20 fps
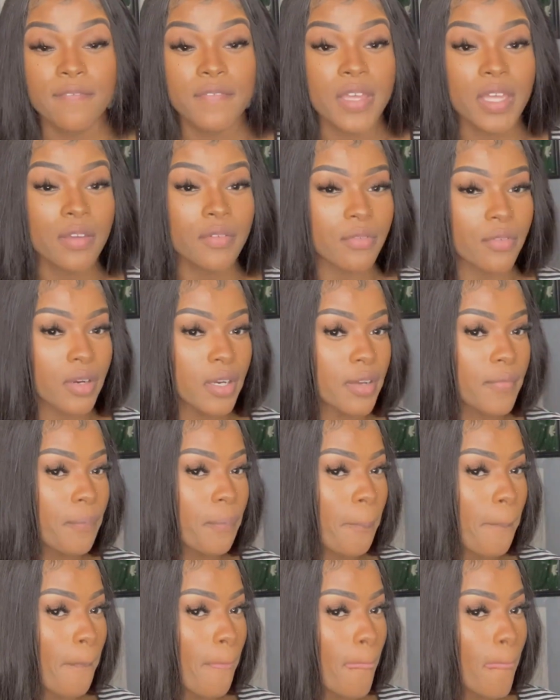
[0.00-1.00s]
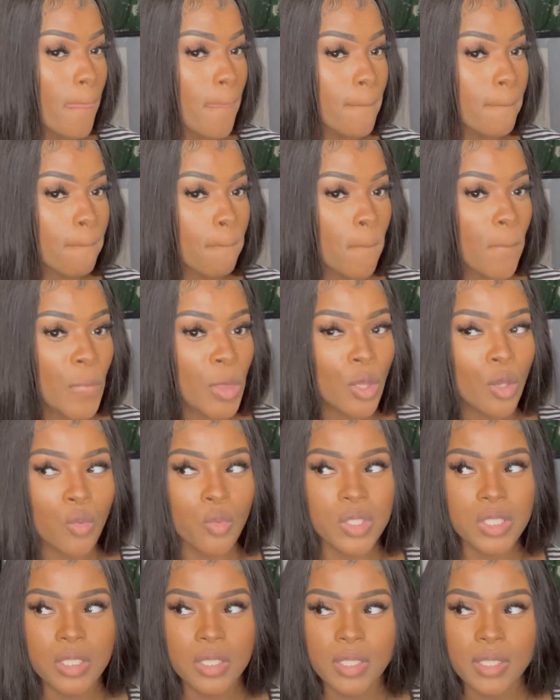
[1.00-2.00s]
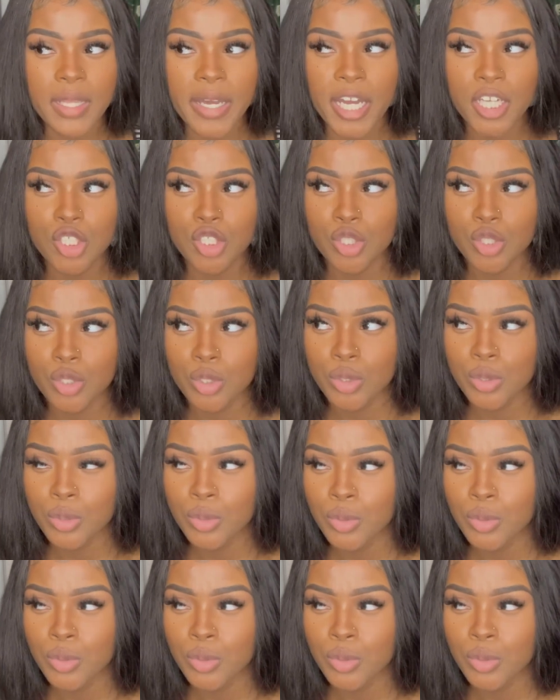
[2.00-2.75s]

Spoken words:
favorite. Was it the last two?